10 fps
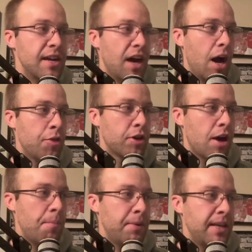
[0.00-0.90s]
Other
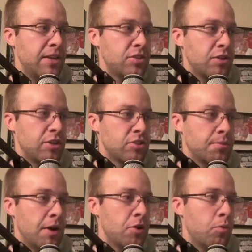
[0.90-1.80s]
companies, so here's some
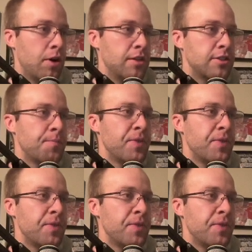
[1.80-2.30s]
other ones.